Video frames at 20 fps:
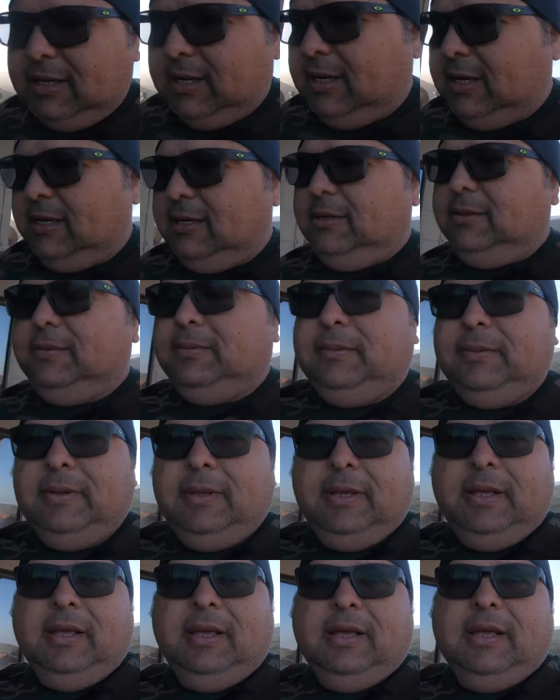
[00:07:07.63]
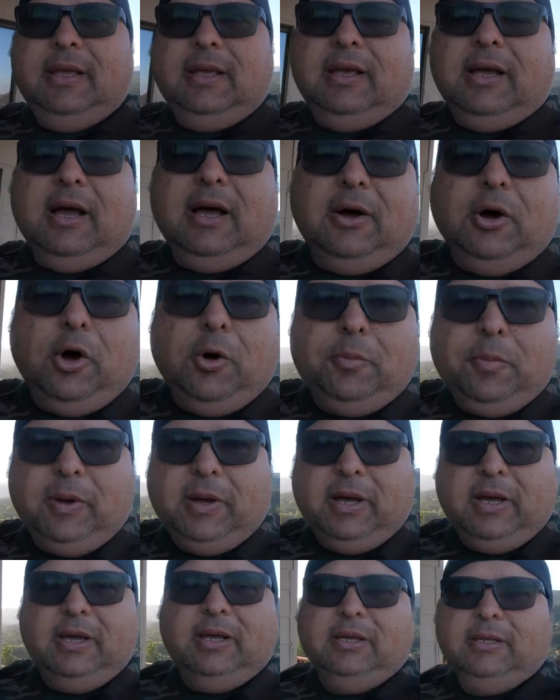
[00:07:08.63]
Uh, I hope
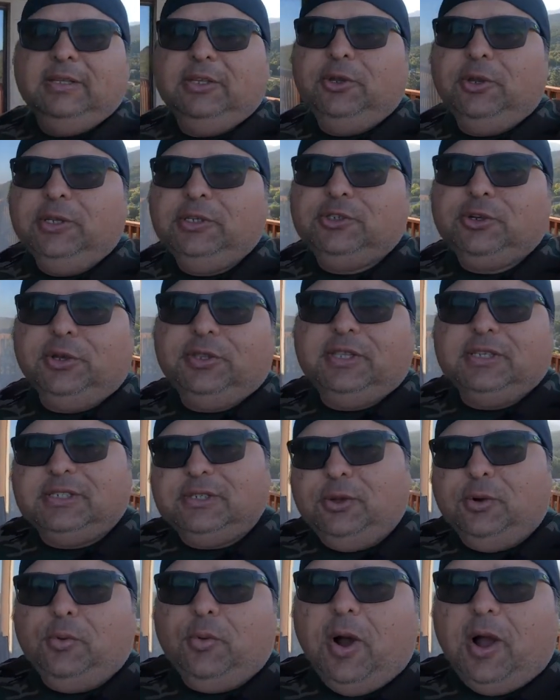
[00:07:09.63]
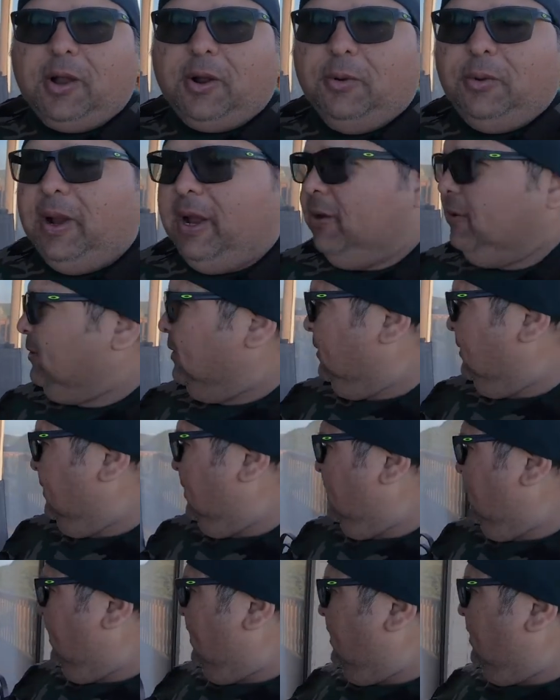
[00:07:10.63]
uh, you enjoyed this little walk around.
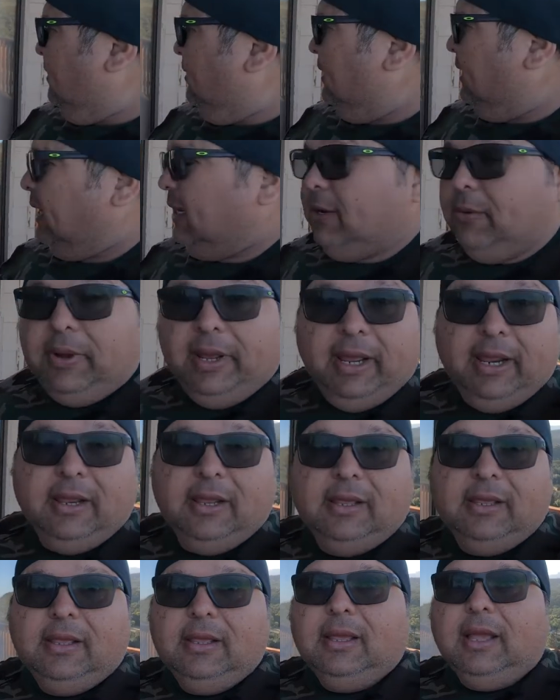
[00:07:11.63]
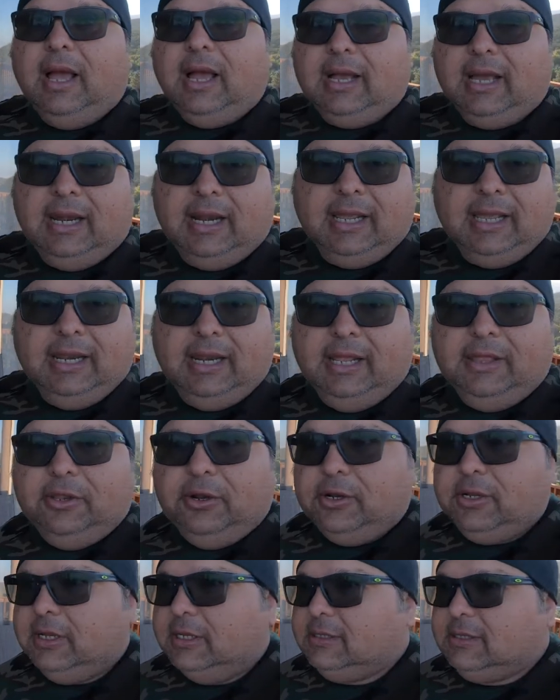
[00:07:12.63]
Anyway, I gotta get in
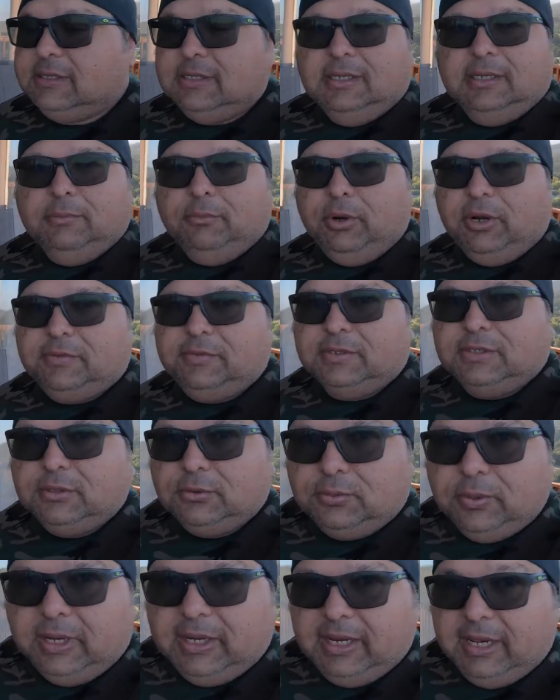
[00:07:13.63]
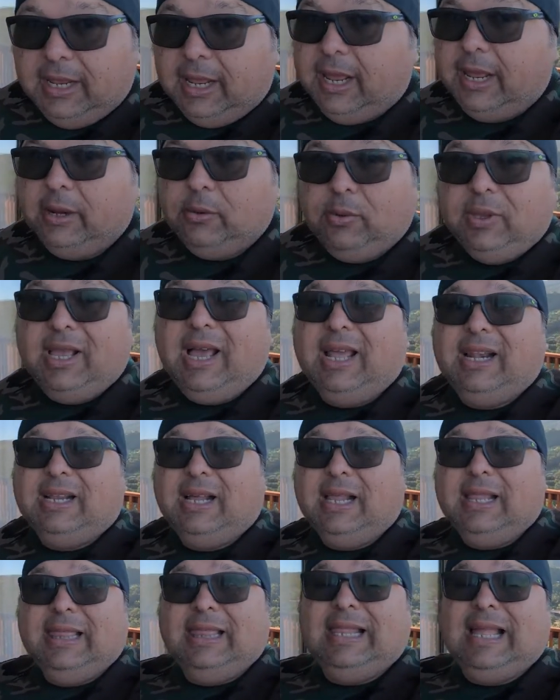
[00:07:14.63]
there because breakfast is ready and we got
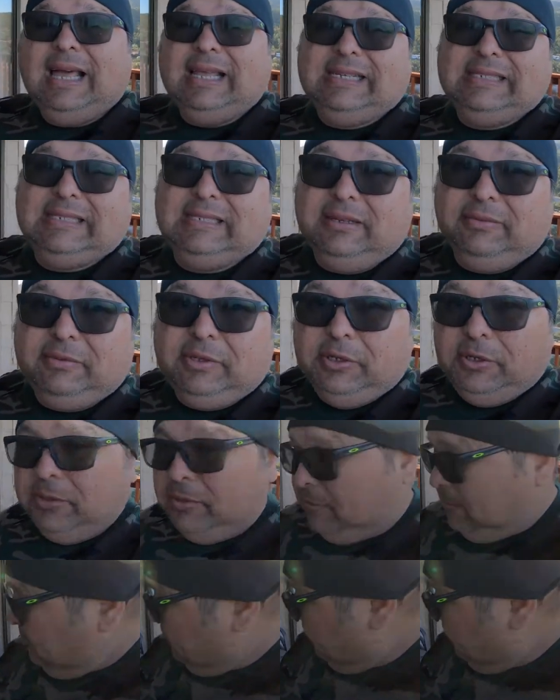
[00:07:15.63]
a lot of stuff to get